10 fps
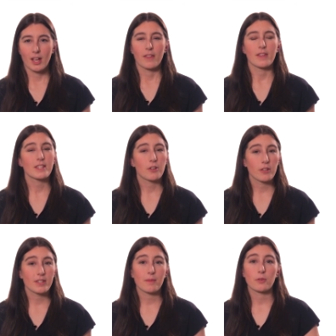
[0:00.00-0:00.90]
This
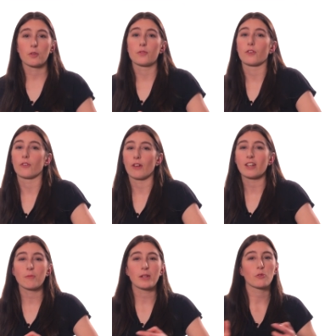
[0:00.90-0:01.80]
concept calls for a
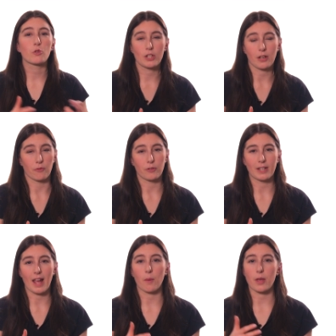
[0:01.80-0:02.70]
fundamental shift in
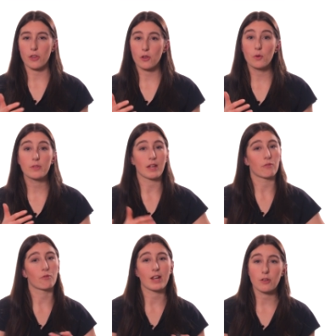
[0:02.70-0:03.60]
how we use and
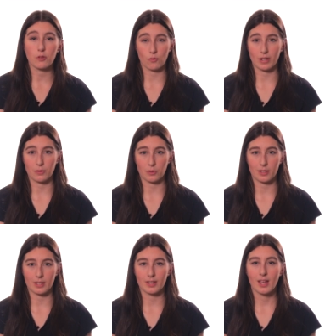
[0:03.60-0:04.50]
reuse
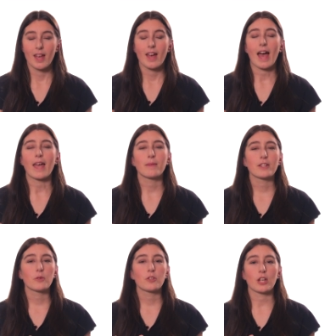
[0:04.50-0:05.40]
resources, aiming
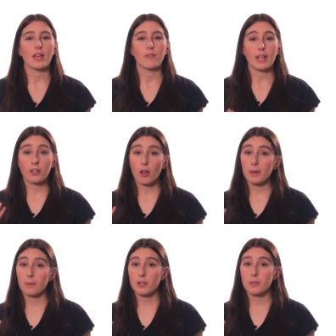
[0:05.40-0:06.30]
to achieve
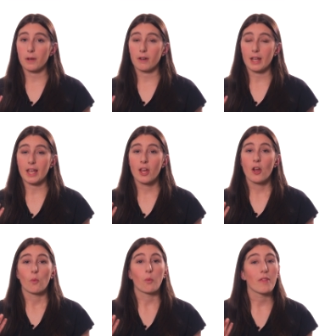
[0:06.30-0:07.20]
economic prosperity
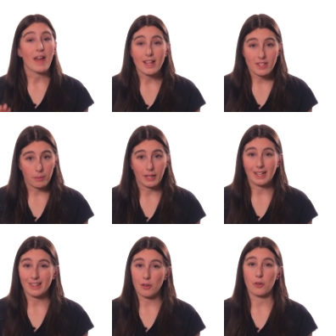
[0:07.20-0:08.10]
without
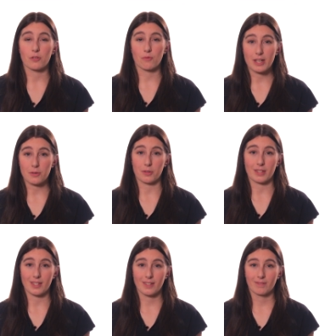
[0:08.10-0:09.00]
depleting the Earth's
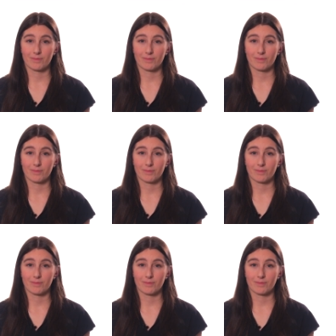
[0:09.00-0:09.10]
resources.